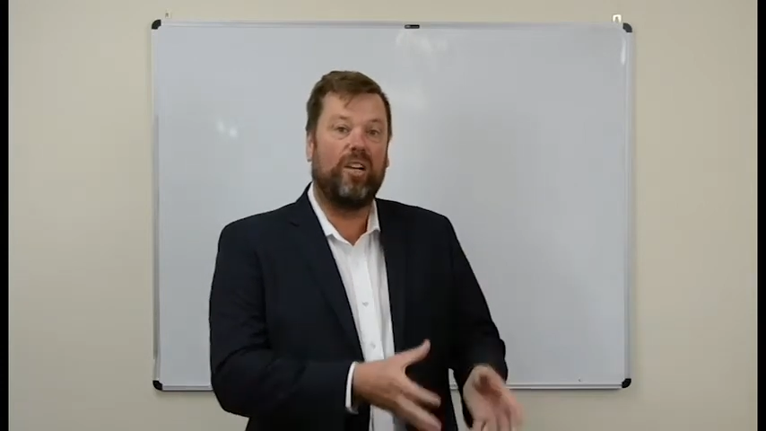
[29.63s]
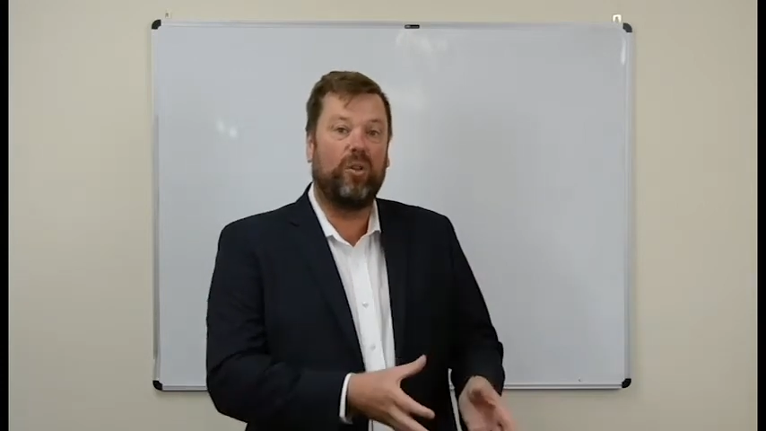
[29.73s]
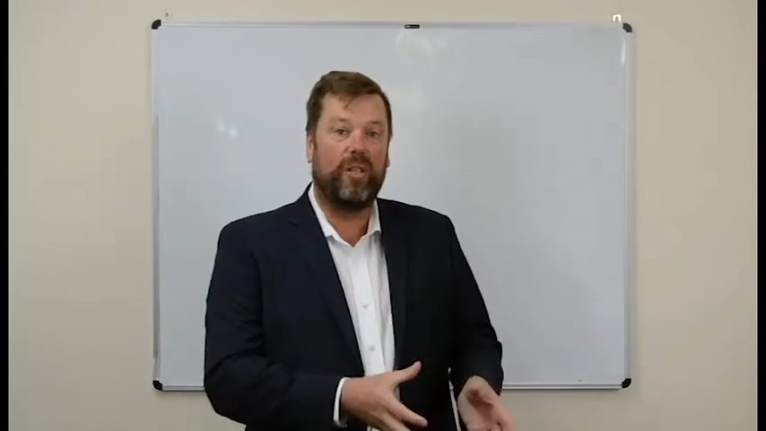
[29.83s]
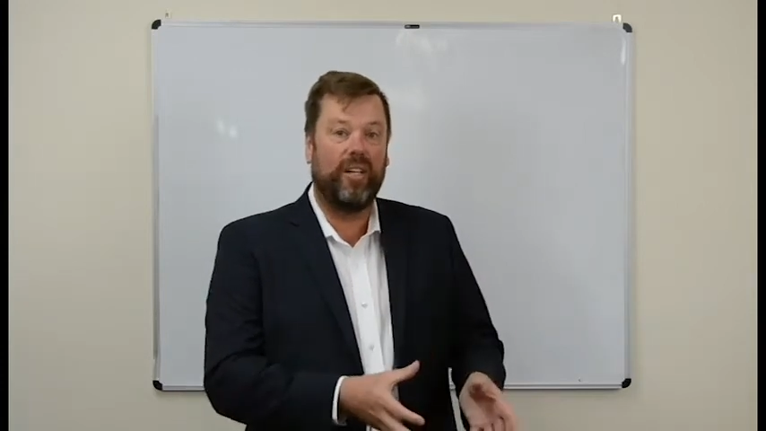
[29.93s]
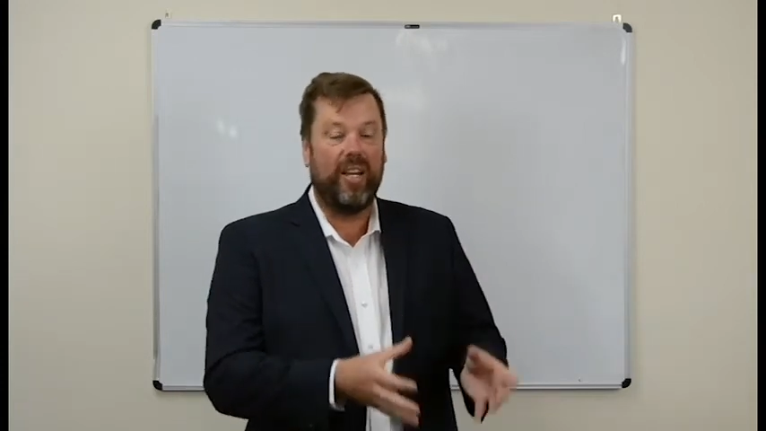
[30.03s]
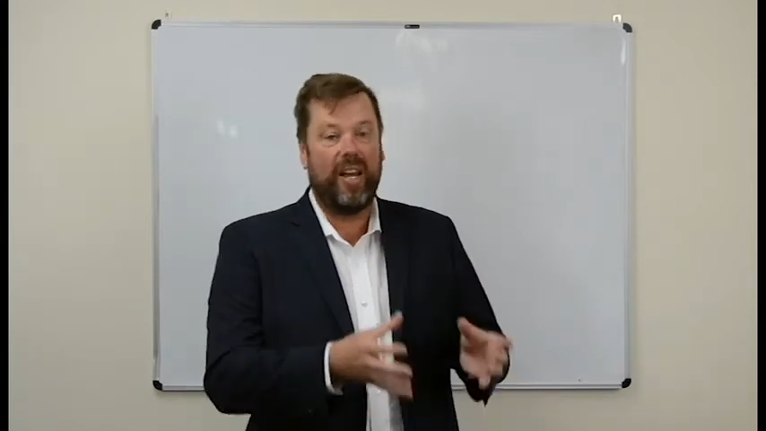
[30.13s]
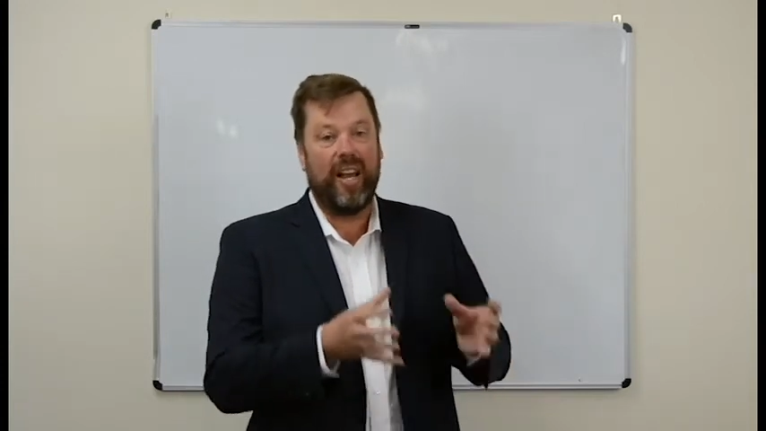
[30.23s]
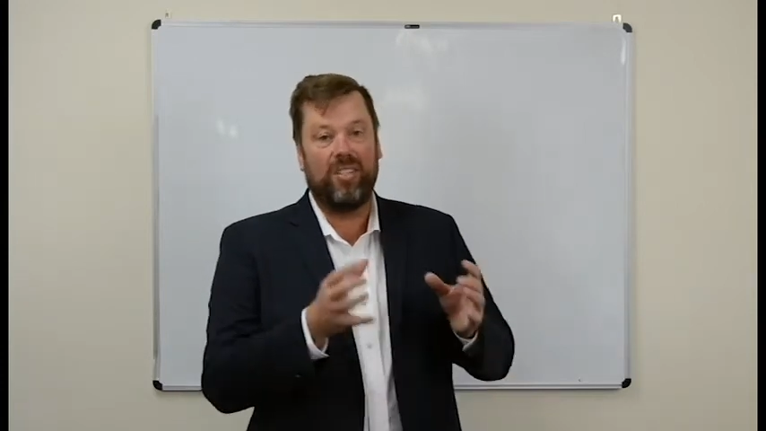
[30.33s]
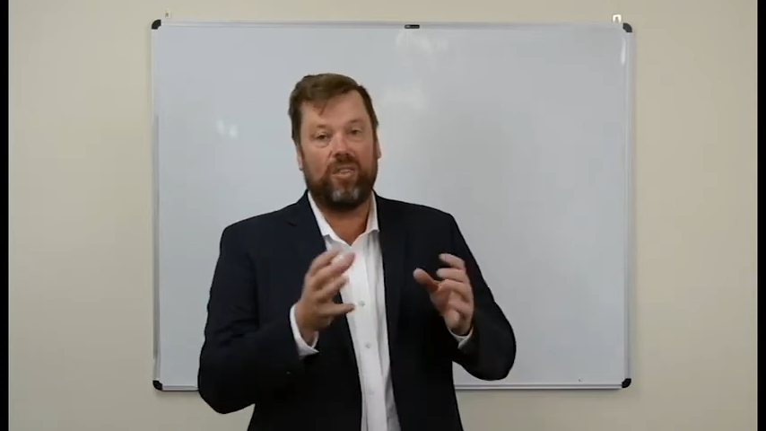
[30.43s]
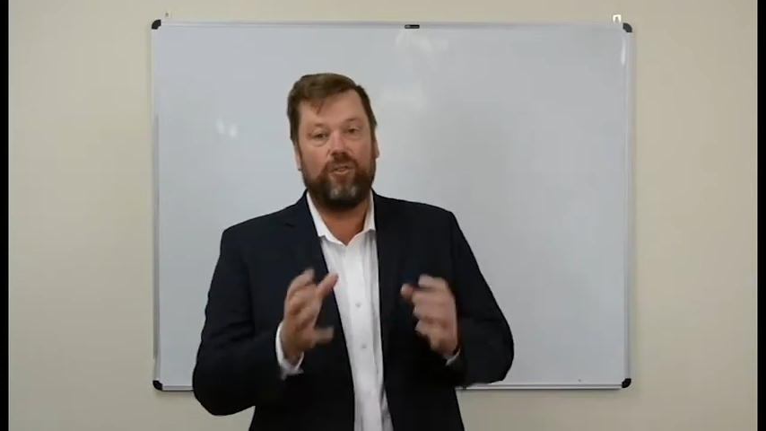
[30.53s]
look at it
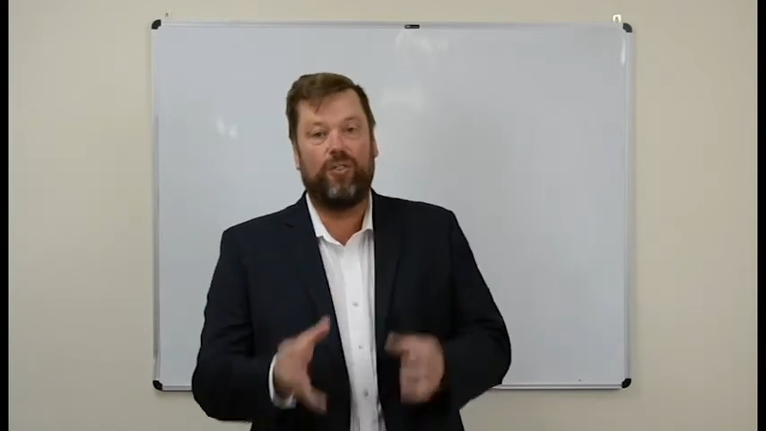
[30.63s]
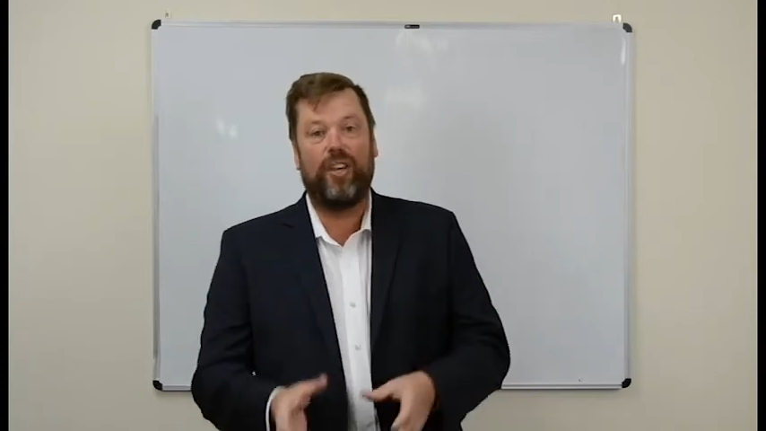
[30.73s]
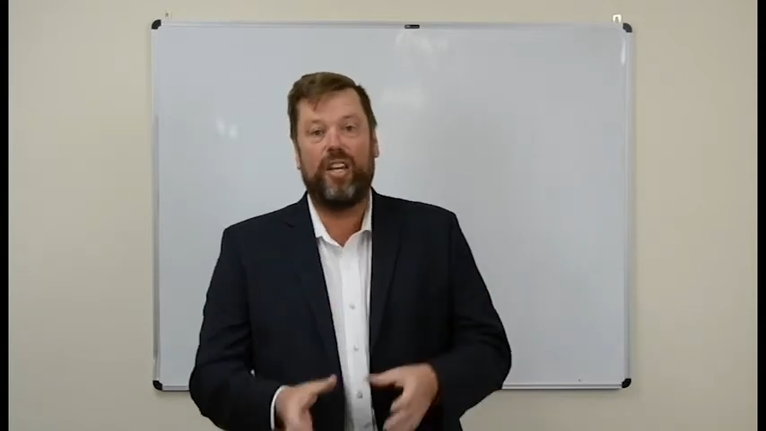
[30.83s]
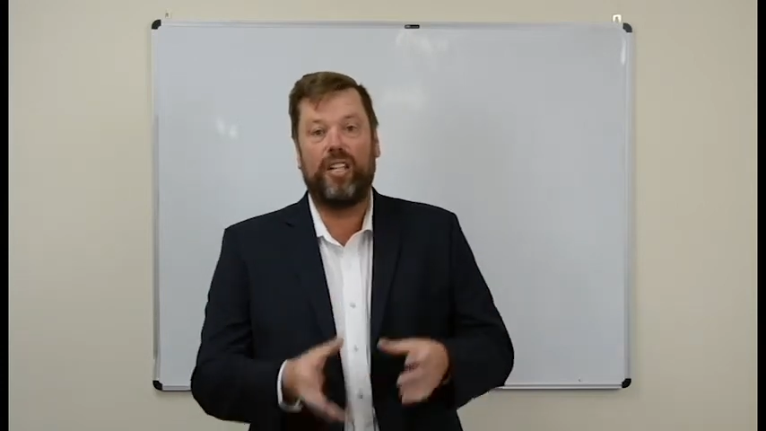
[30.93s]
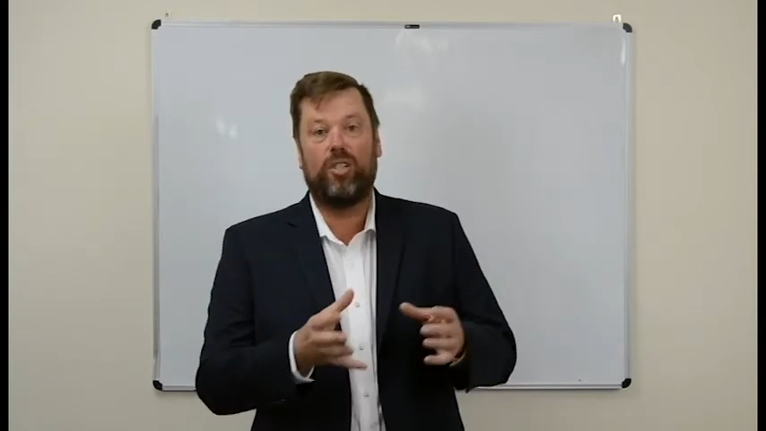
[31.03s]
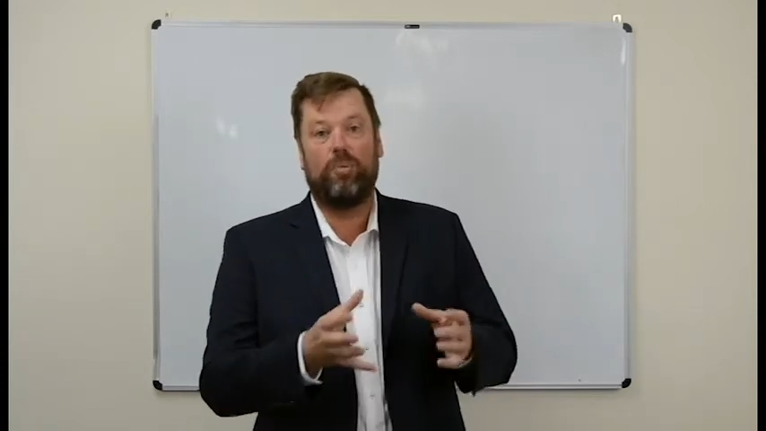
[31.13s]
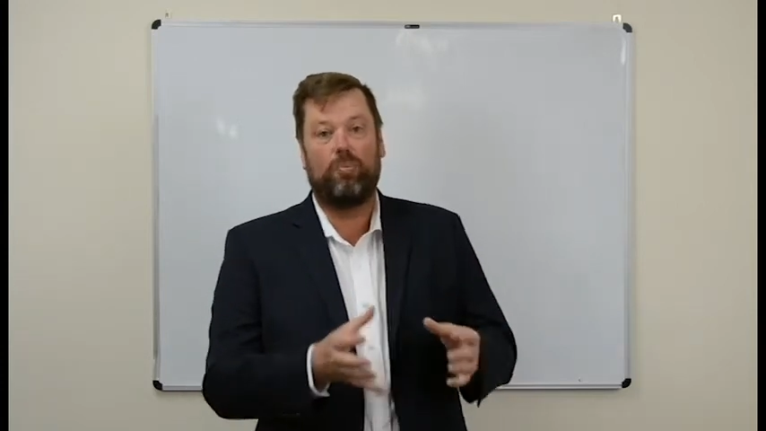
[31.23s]
as a fee to